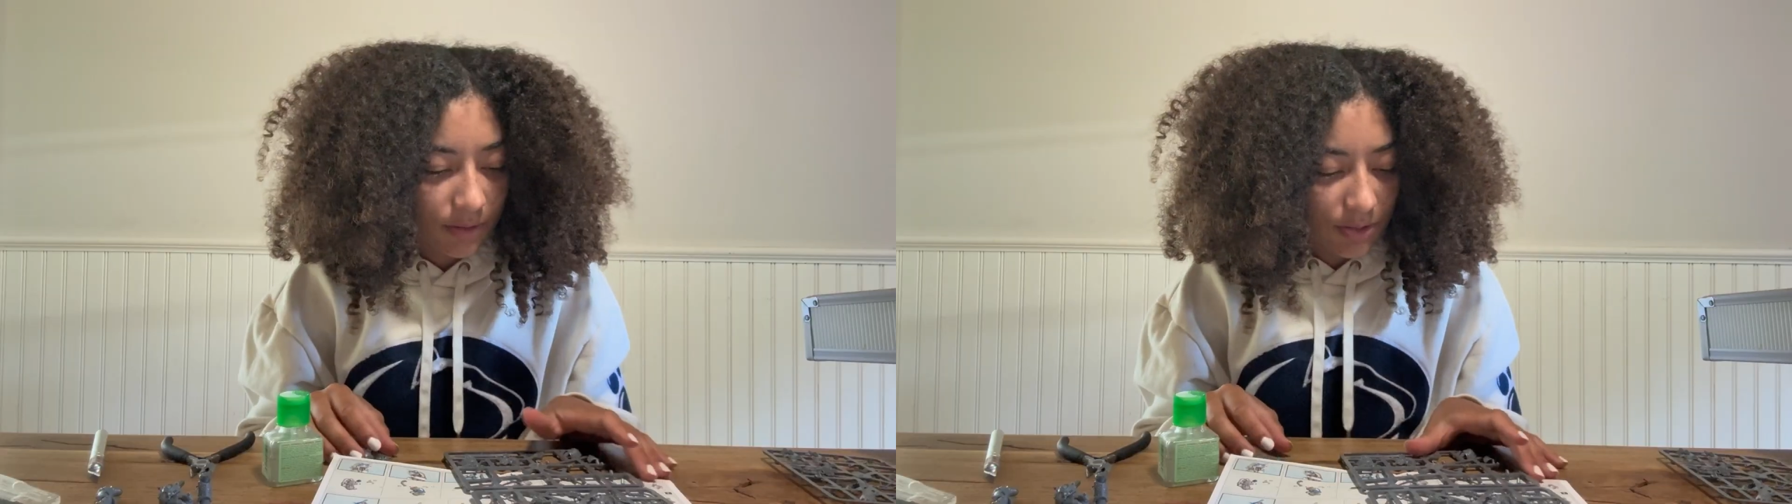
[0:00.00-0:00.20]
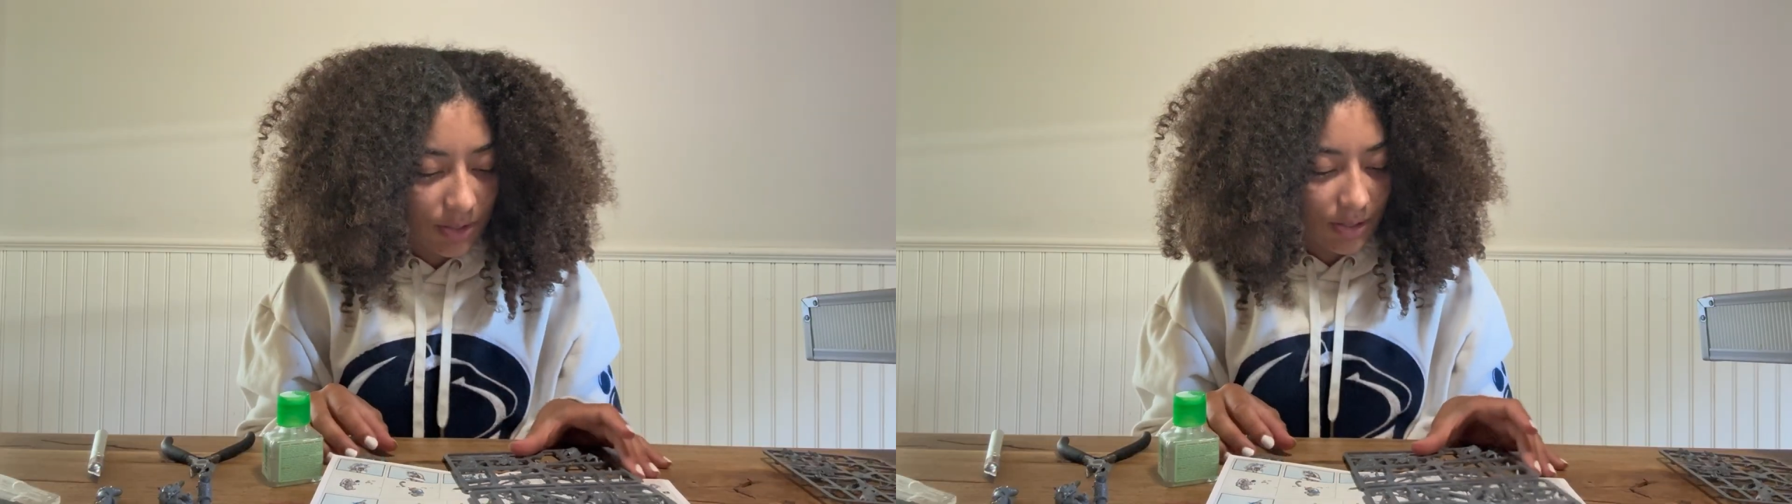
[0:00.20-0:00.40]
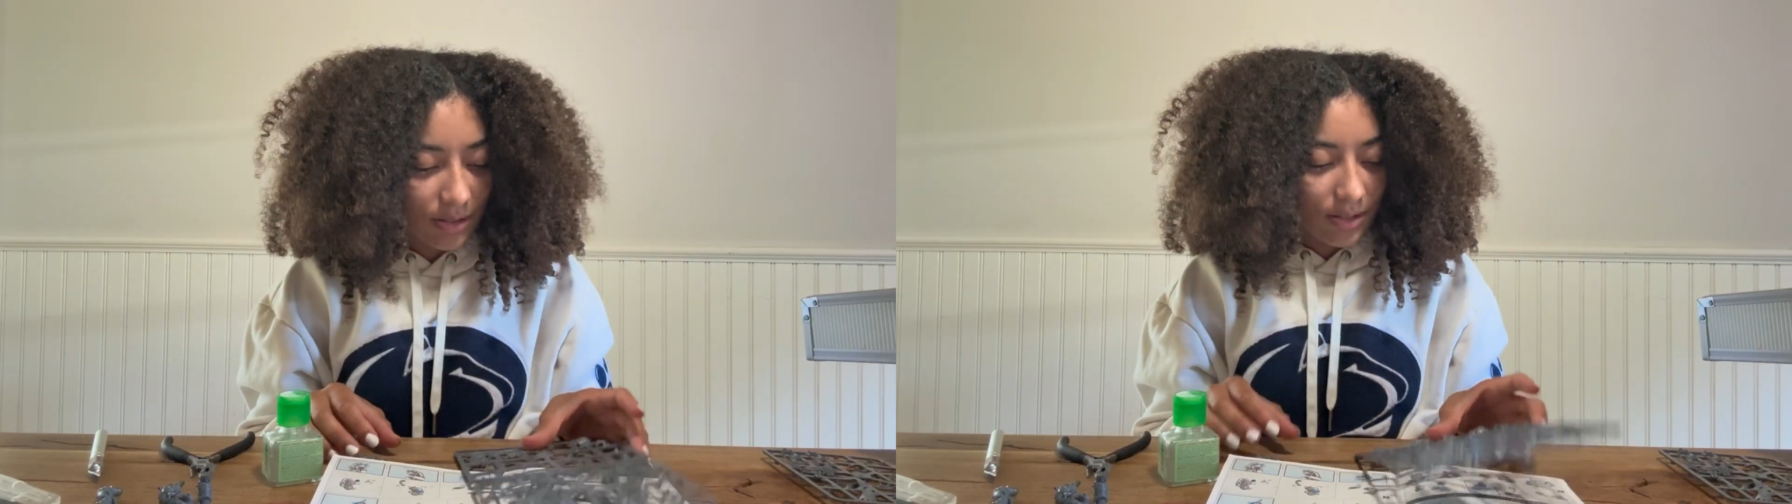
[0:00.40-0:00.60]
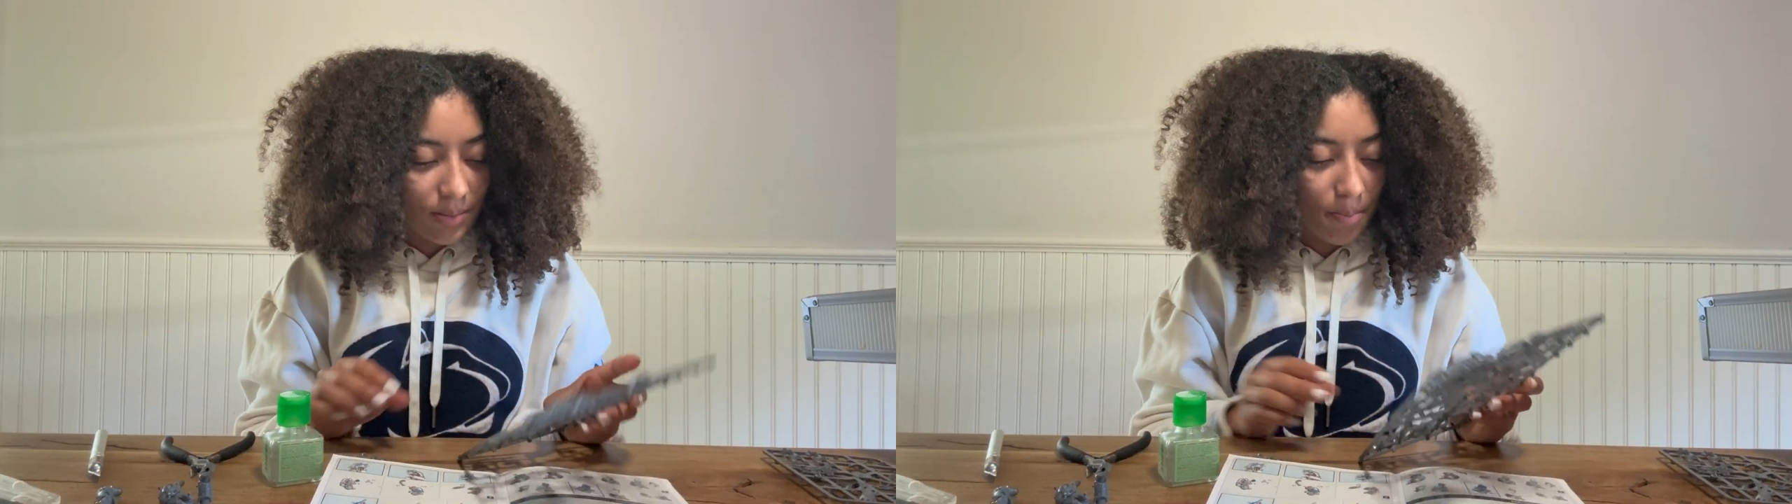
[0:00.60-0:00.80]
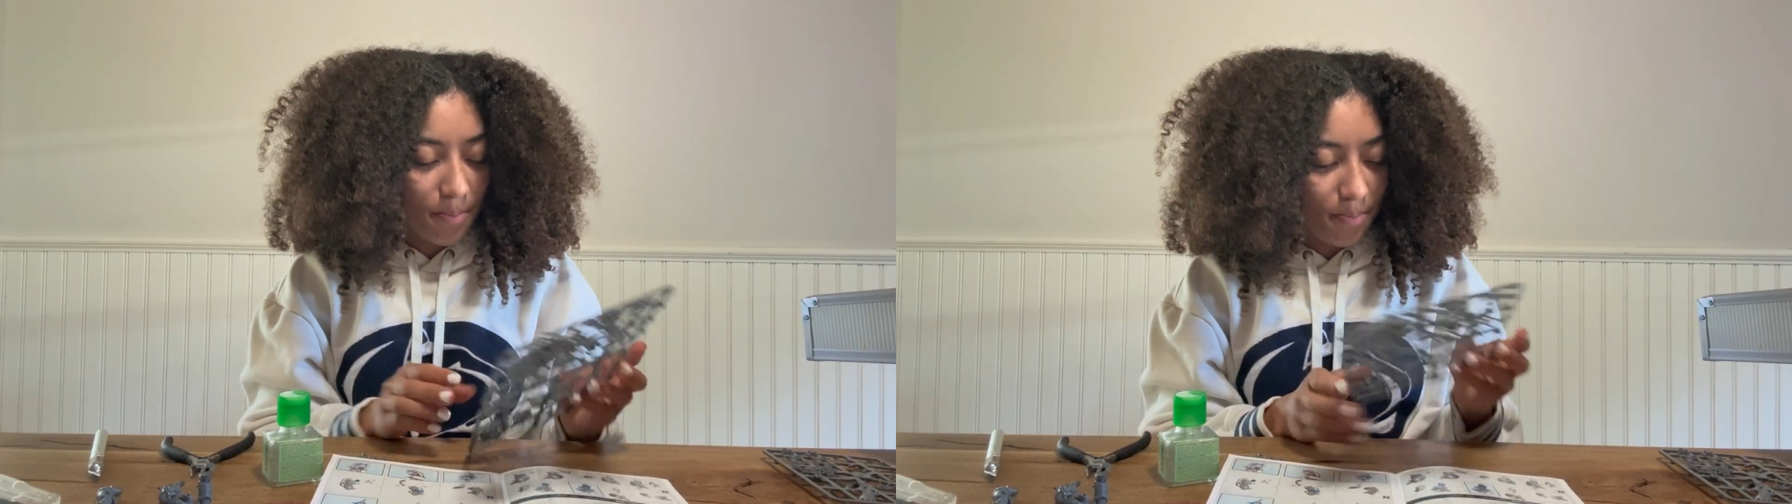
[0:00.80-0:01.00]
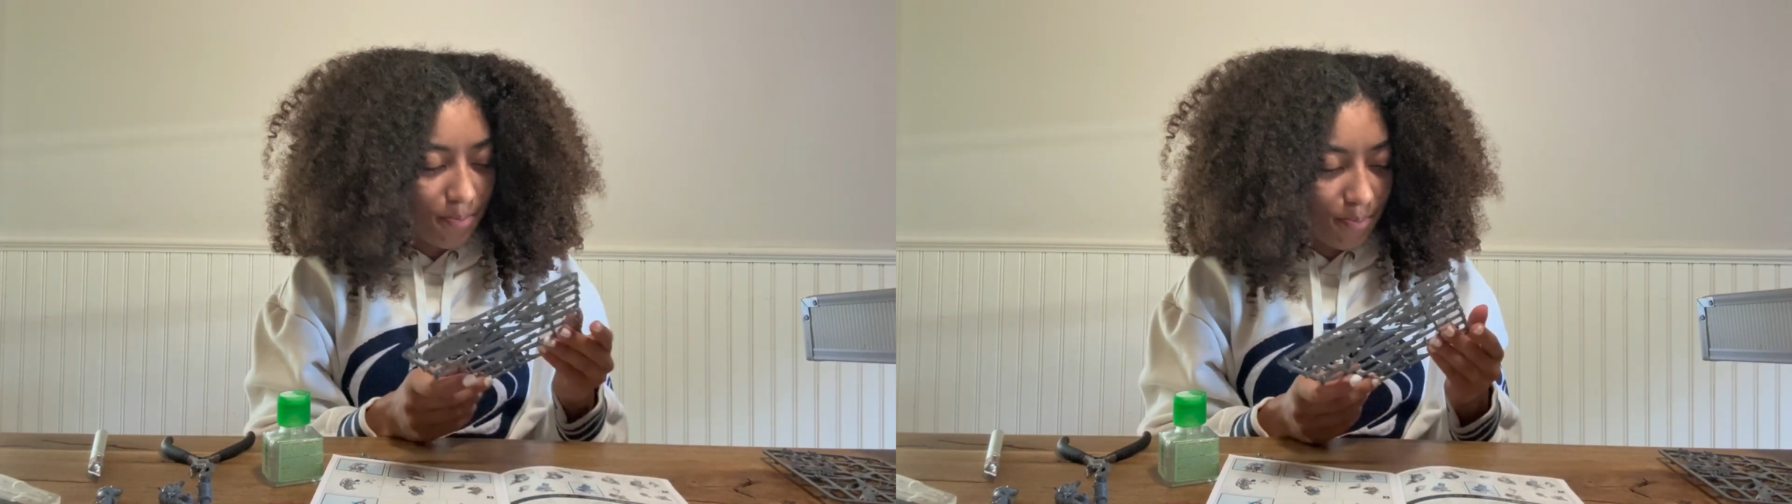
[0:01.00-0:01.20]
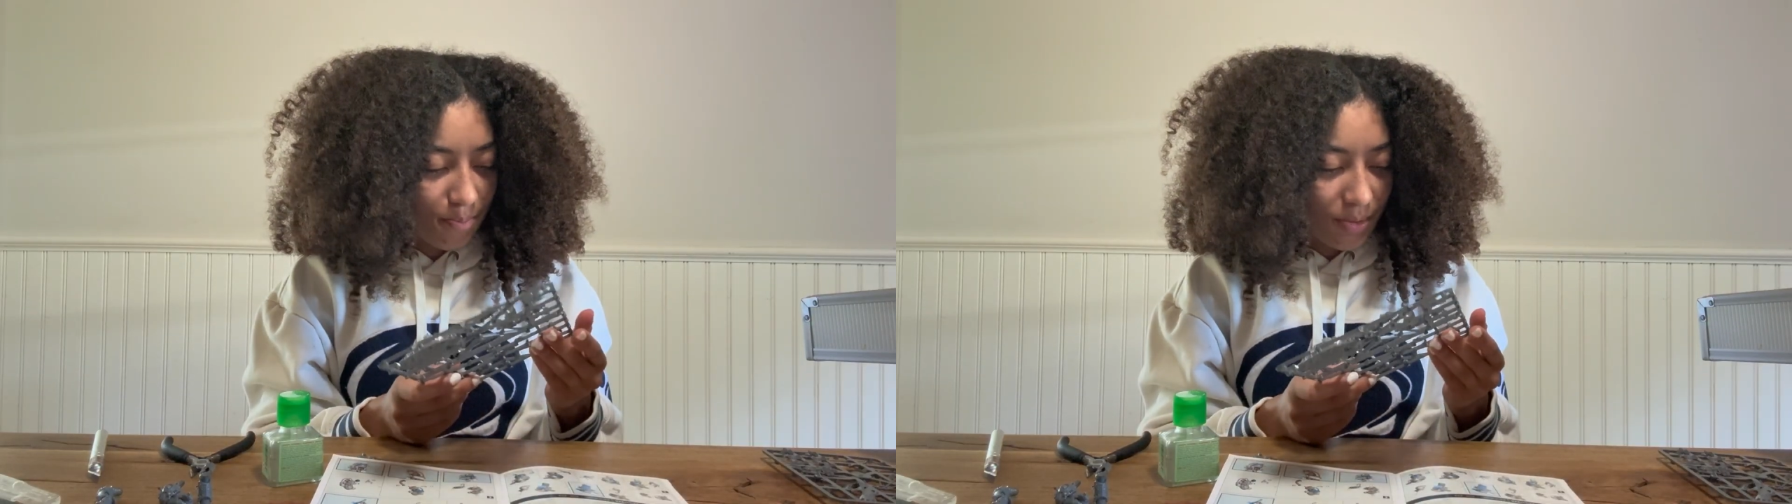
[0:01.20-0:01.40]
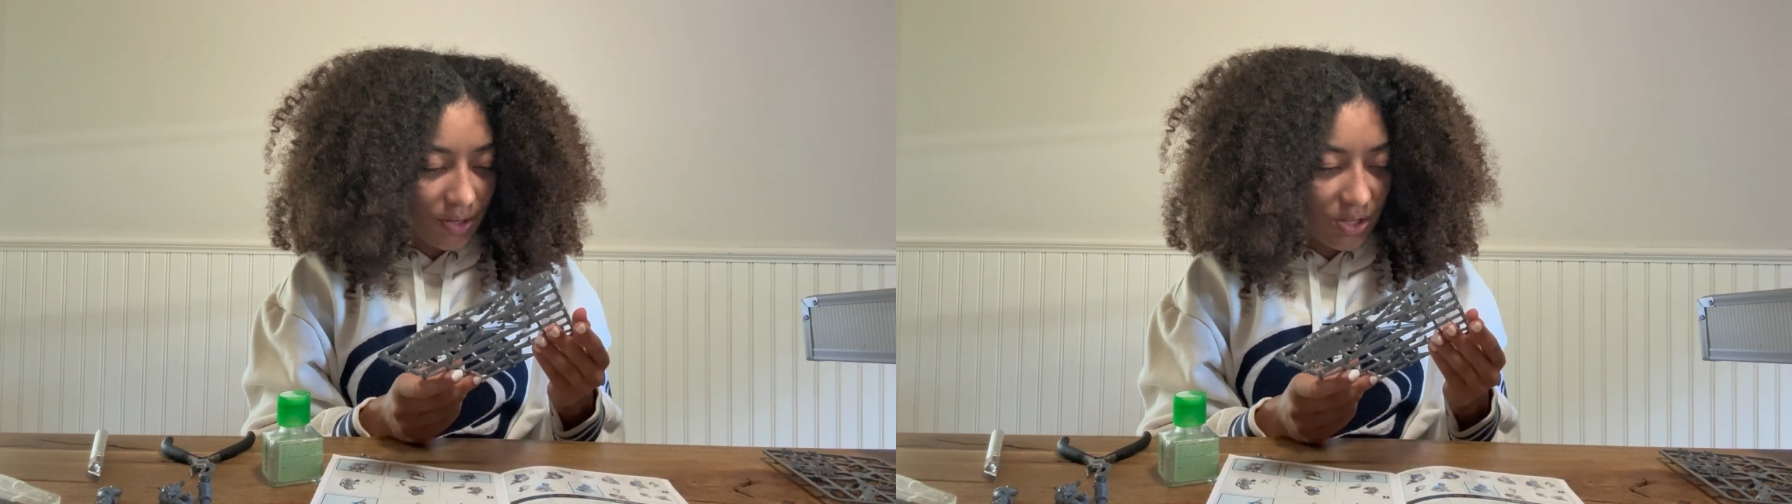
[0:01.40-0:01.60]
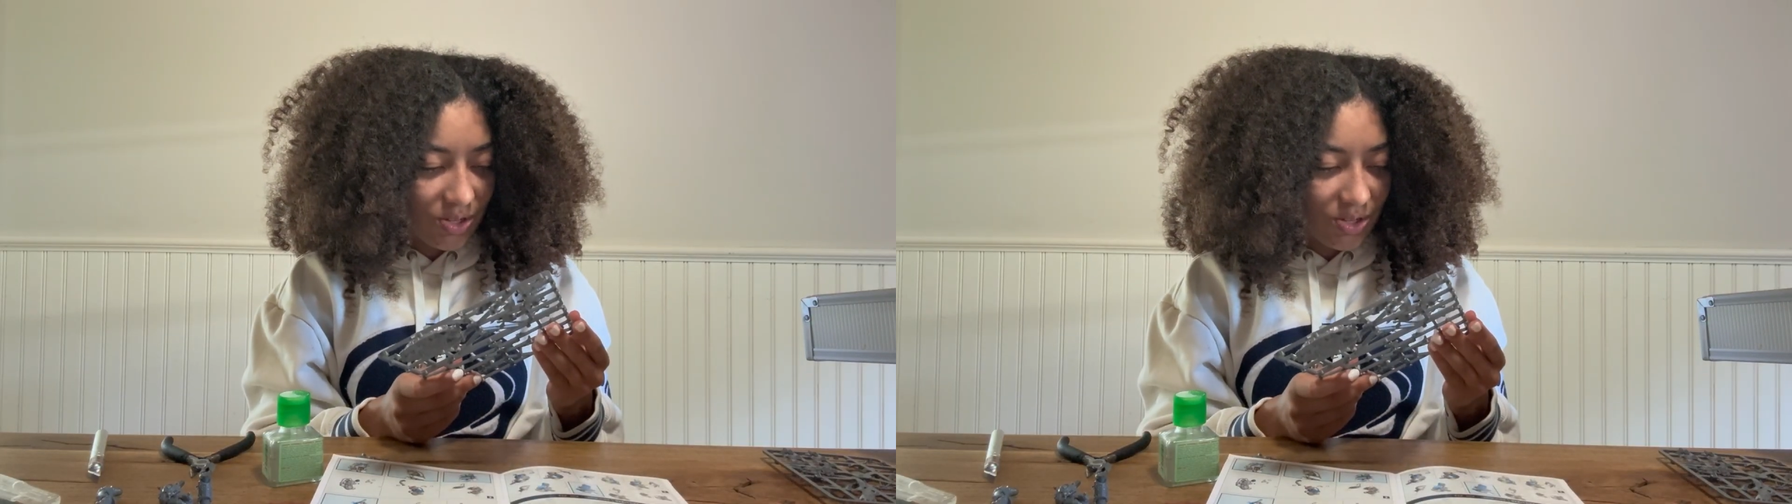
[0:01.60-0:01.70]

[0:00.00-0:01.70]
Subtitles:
Oh, he's got these big,